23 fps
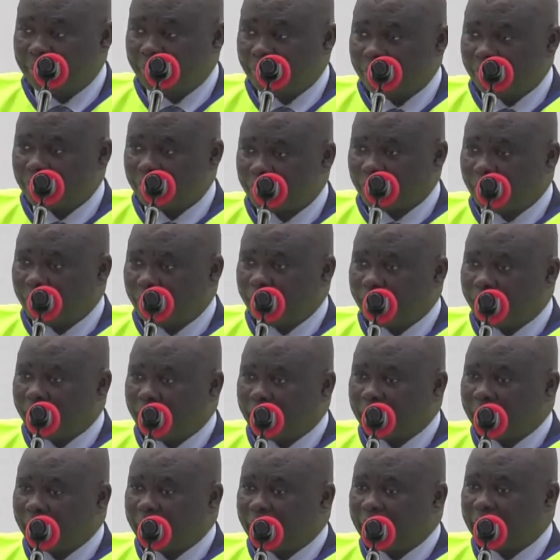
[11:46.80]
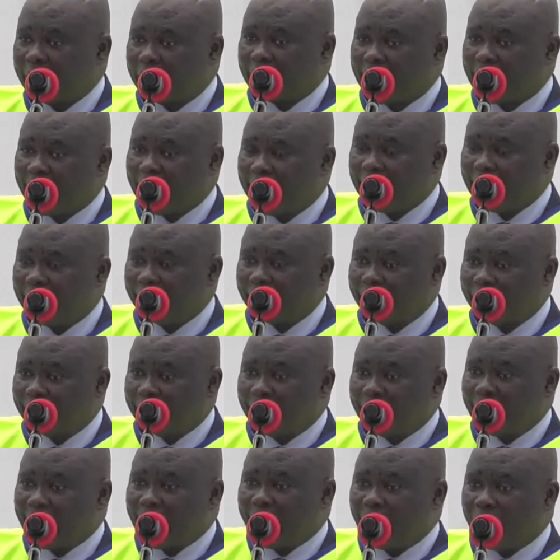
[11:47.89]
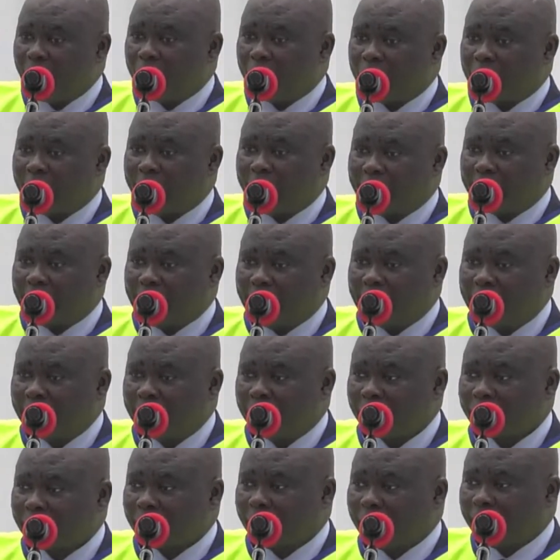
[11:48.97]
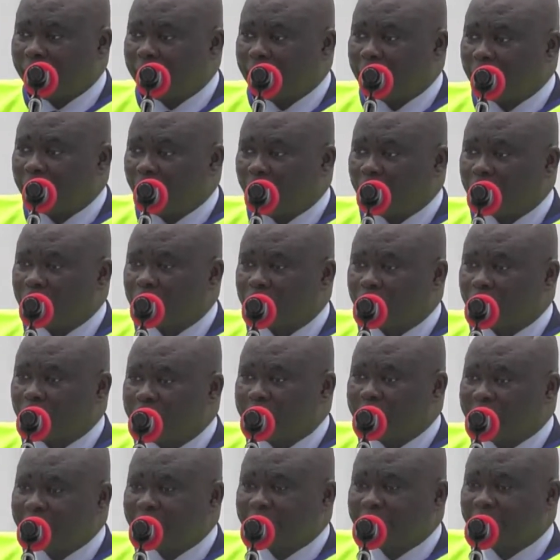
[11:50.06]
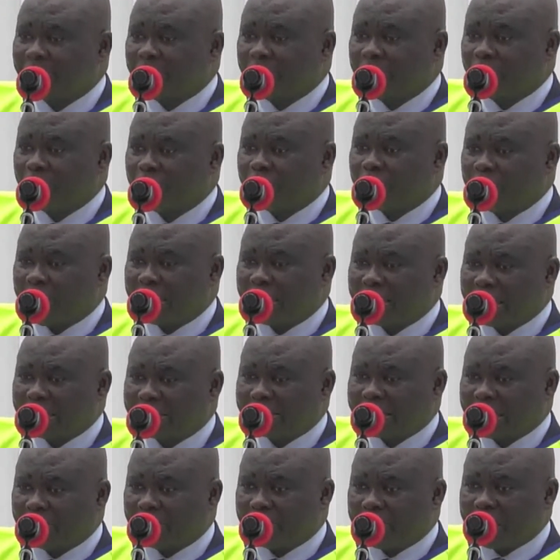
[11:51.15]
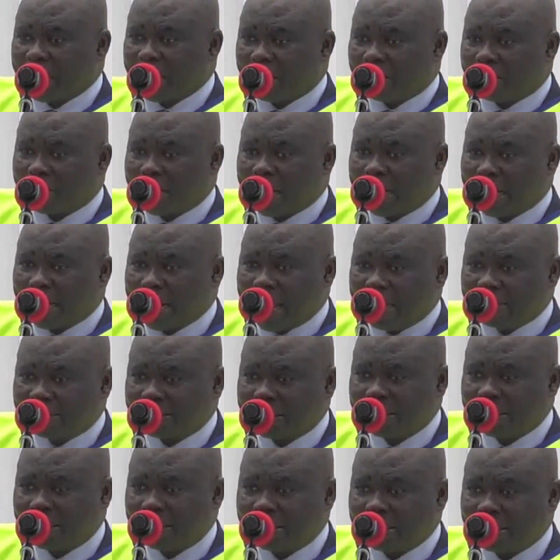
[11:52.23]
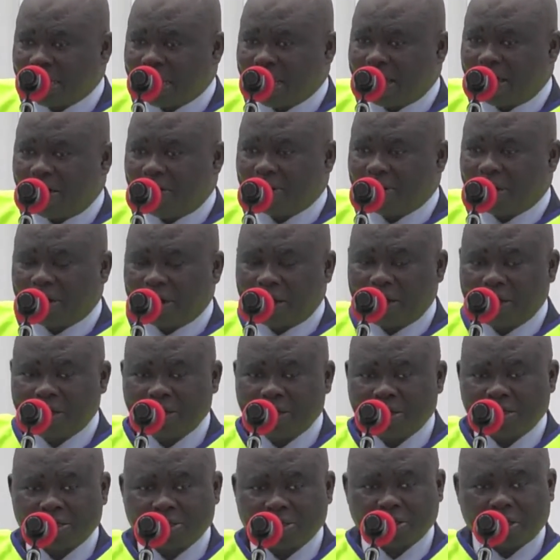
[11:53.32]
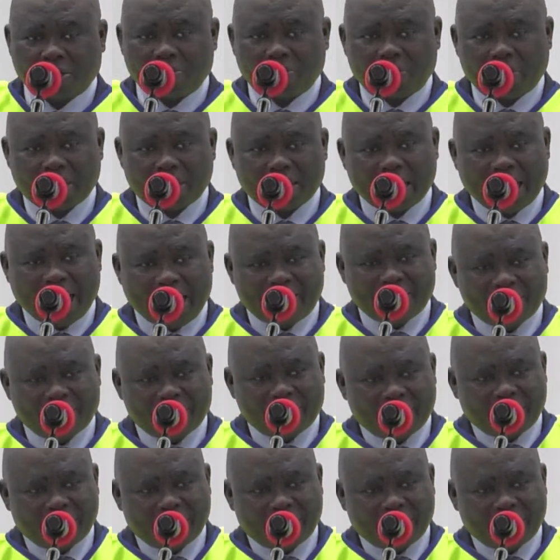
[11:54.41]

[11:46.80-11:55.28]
Somebody here, now, now, now. Somebody also receiving financial miracle alert. Now, now. Somebody having